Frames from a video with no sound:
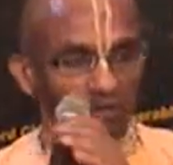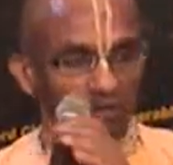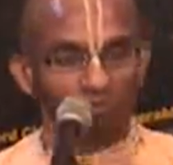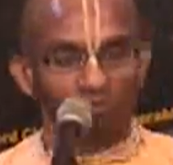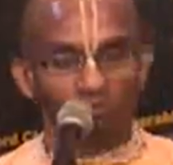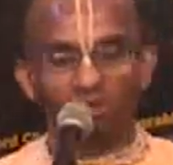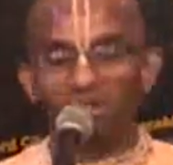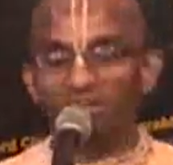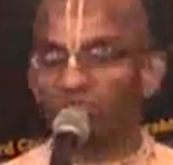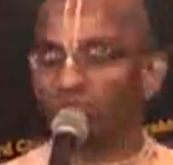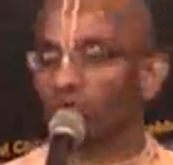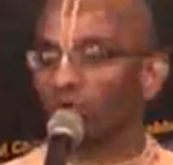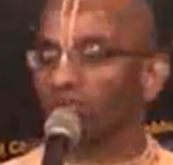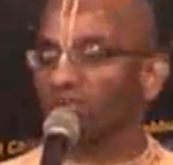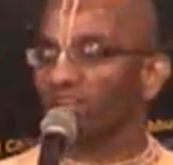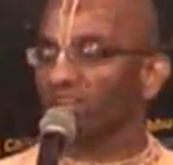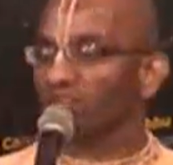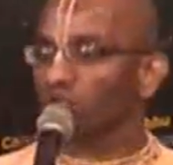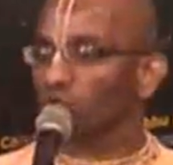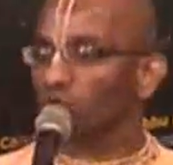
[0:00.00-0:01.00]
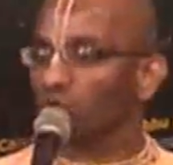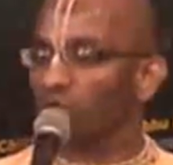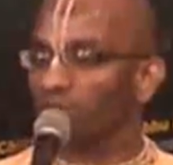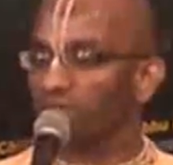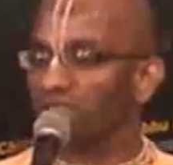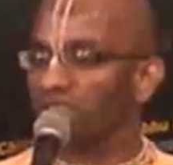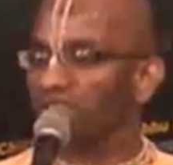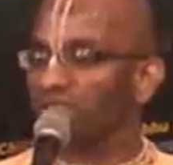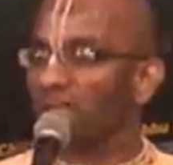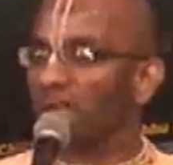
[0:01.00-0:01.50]
What is contextual
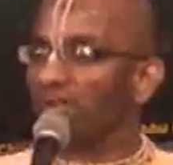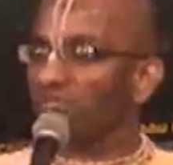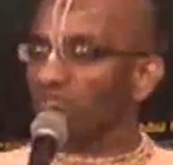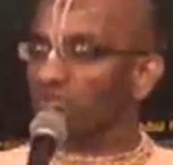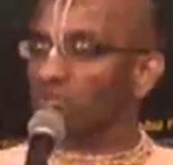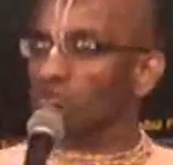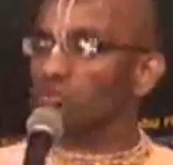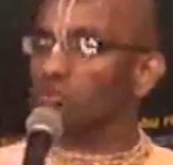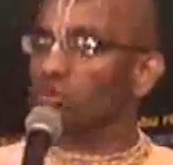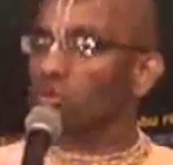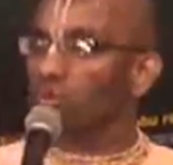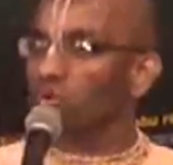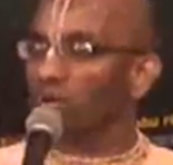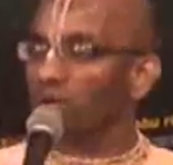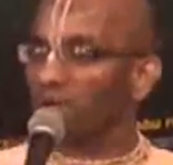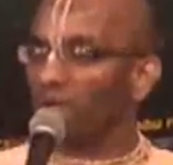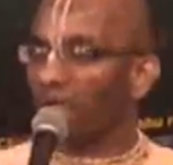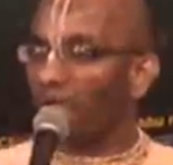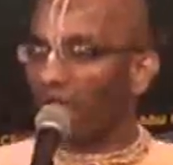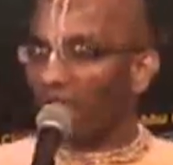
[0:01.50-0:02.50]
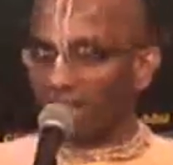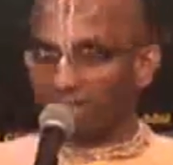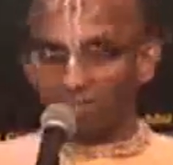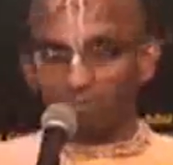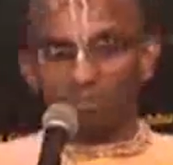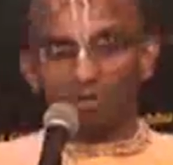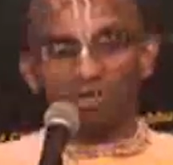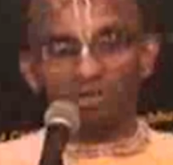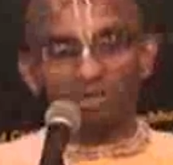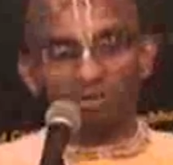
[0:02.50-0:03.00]
means that which is told at a
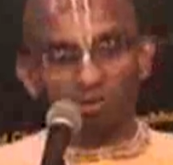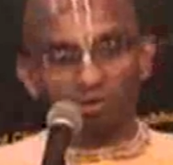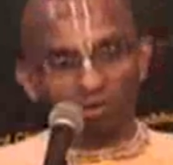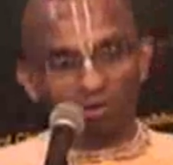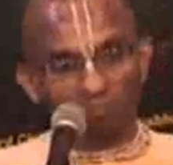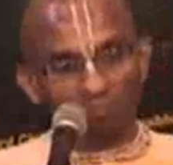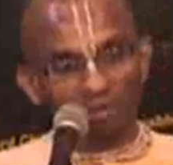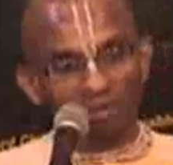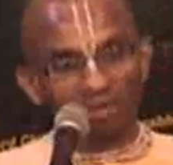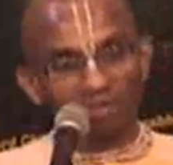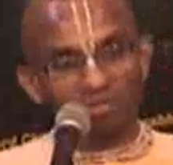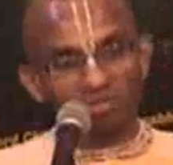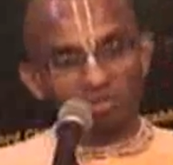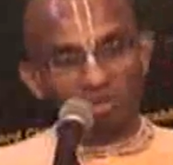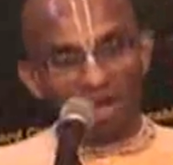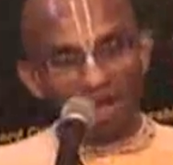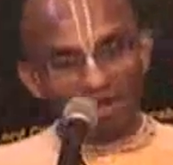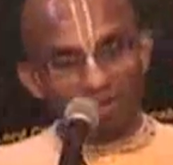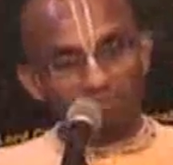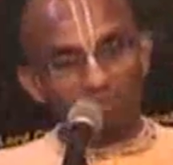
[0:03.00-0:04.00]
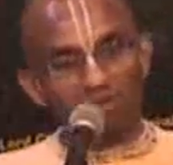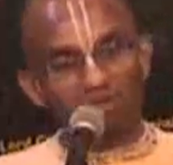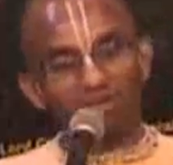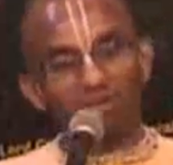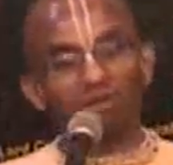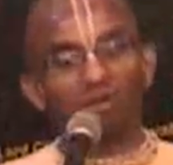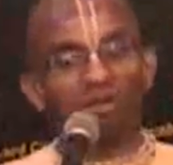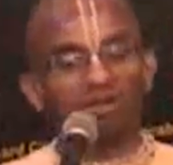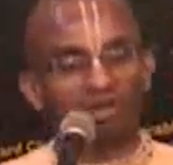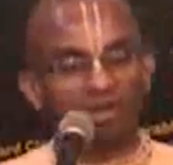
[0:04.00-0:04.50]
particular place, at a
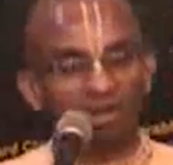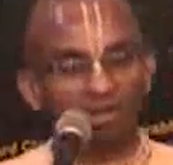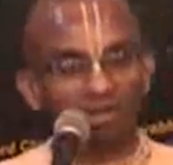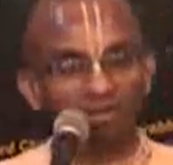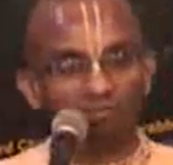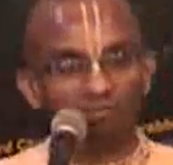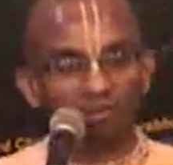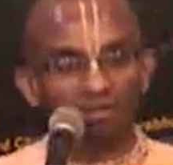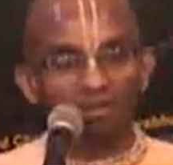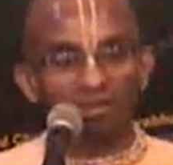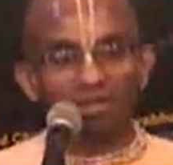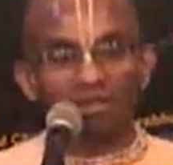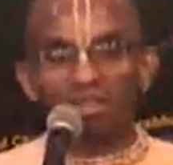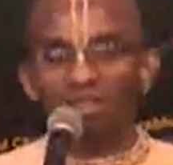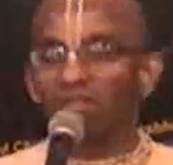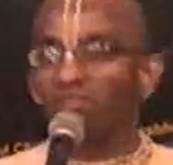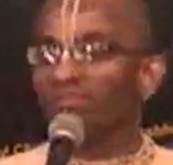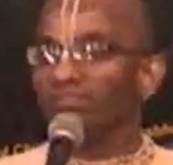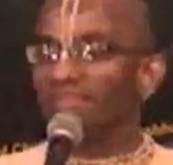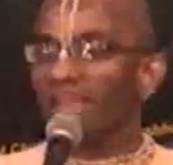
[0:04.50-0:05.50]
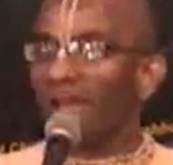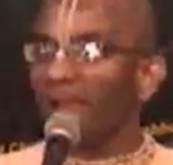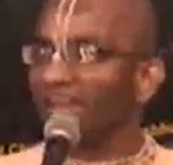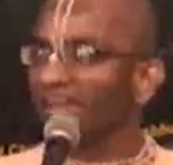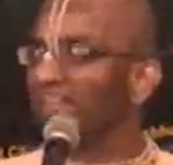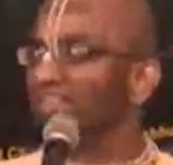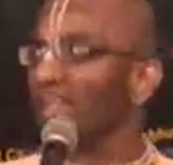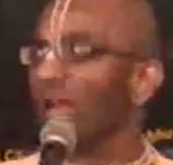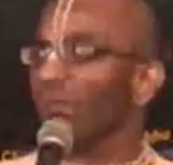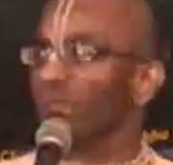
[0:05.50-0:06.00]
particular time, if that
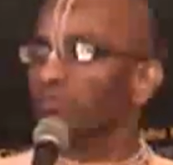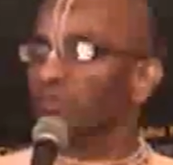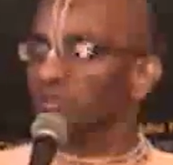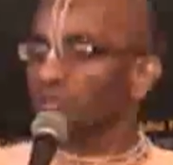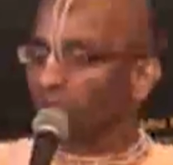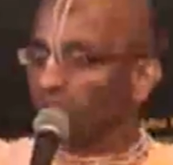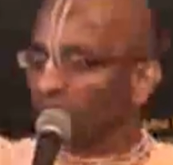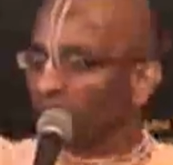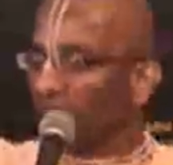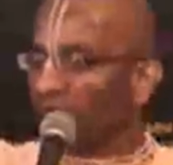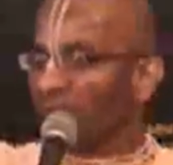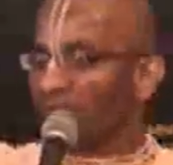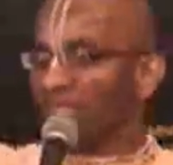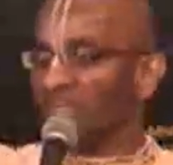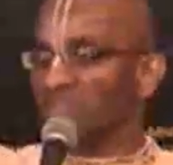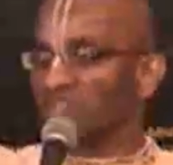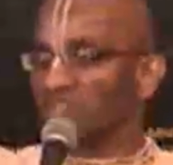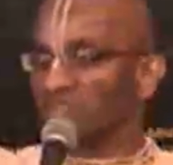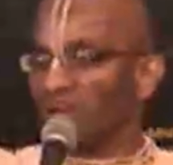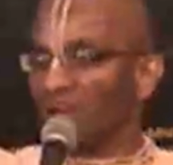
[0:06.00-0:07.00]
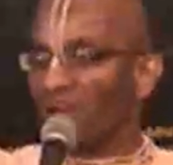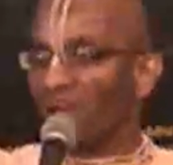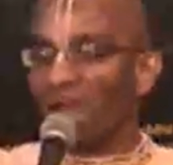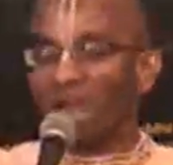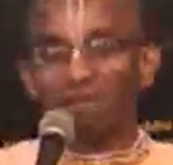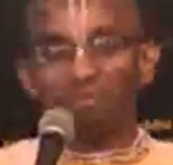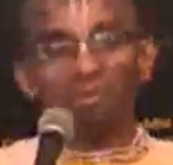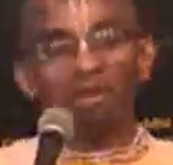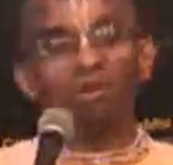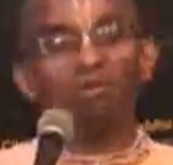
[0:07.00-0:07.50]
is absolutized
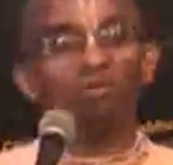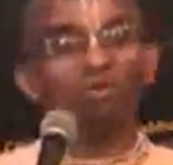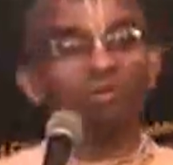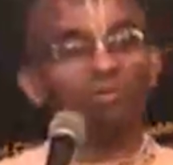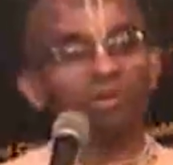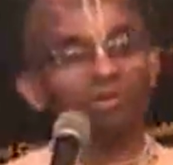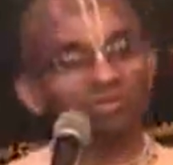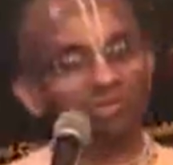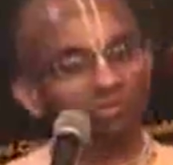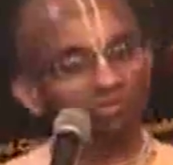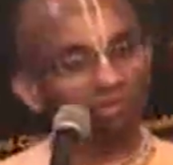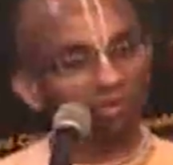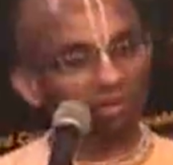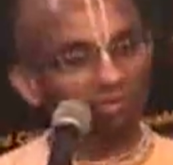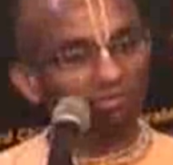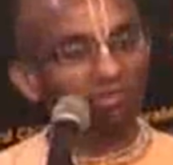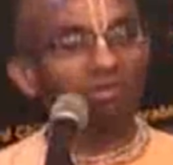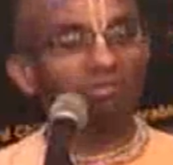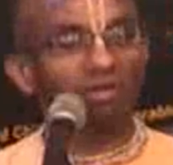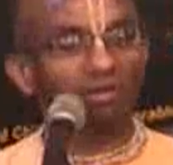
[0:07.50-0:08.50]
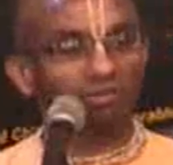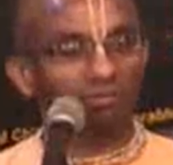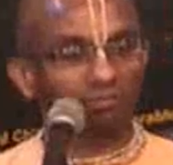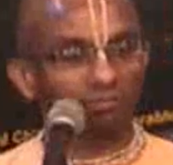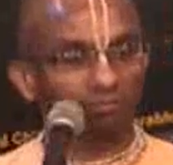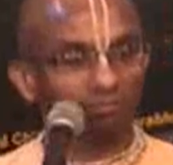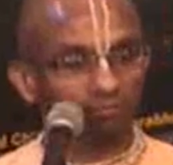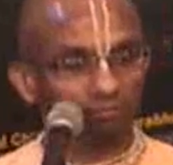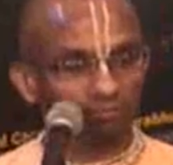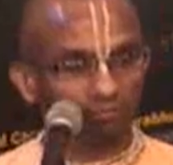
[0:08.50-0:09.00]
and made universal for everyone,
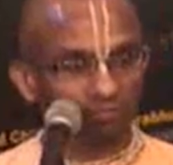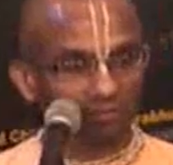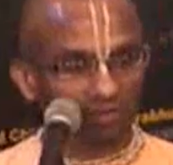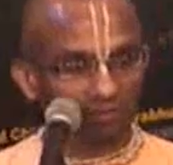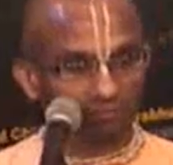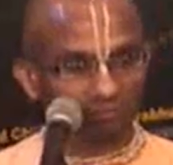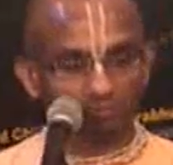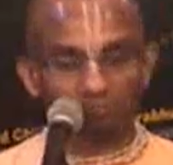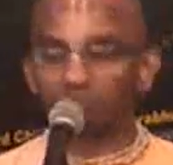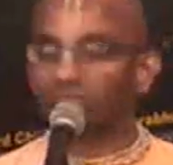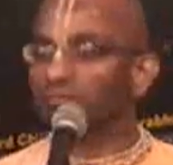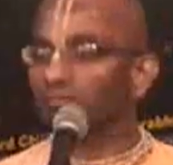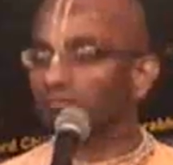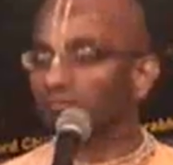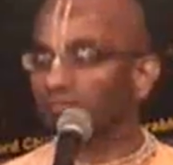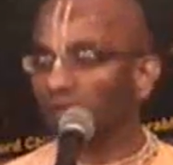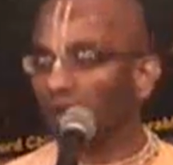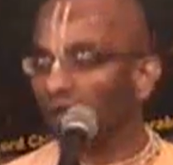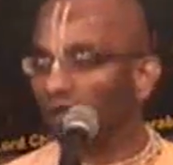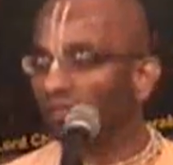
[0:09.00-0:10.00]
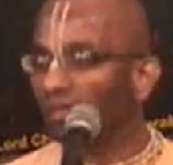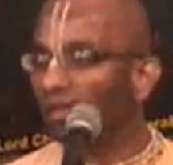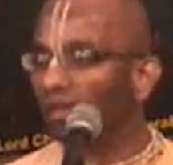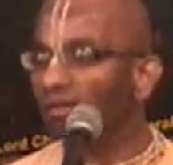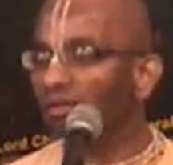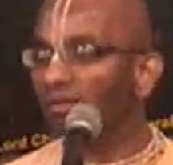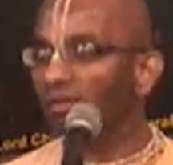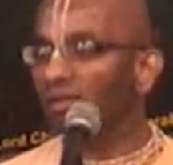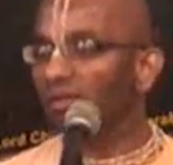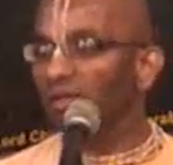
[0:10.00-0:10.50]
then
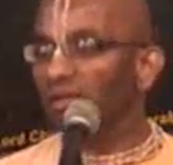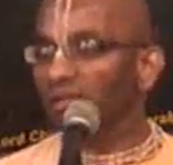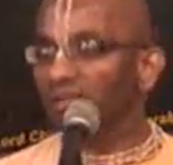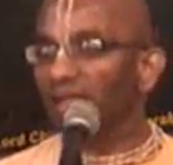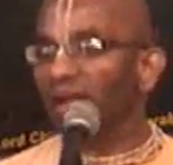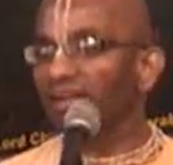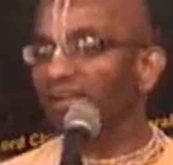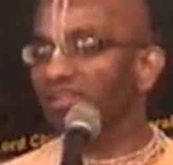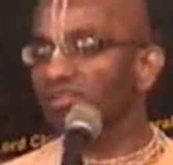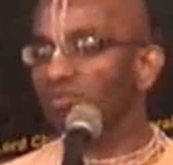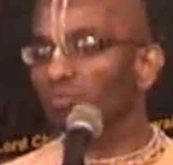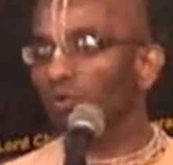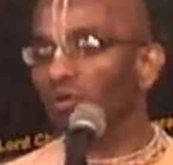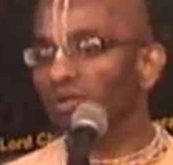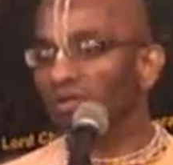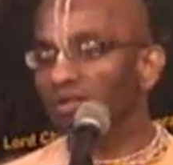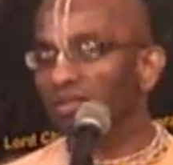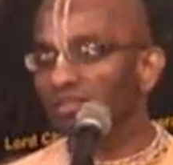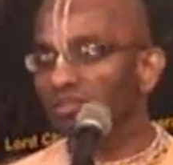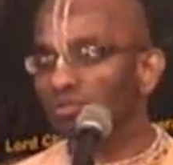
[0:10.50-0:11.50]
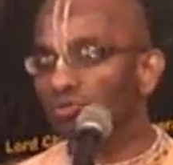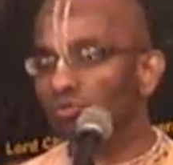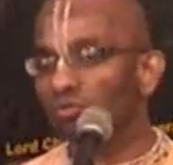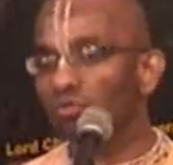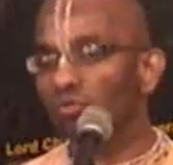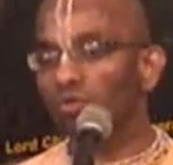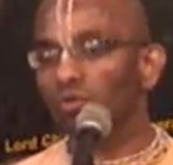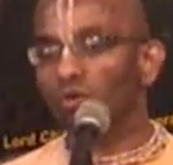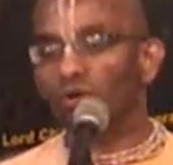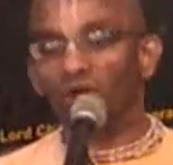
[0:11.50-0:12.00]
that is what leads
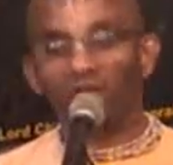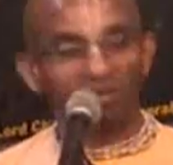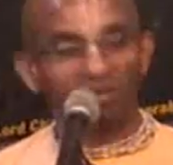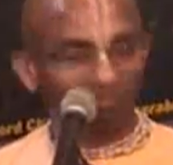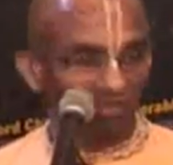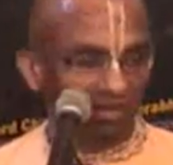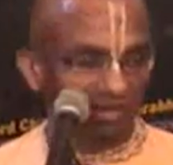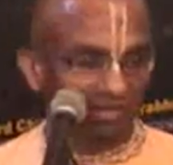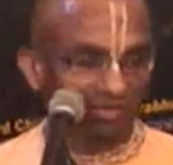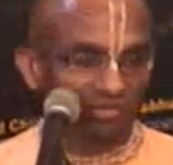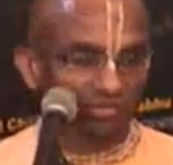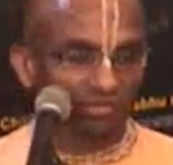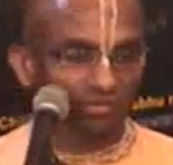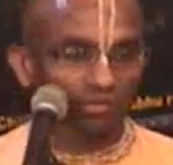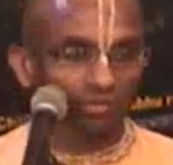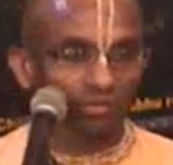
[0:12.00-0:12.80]
to conflicts.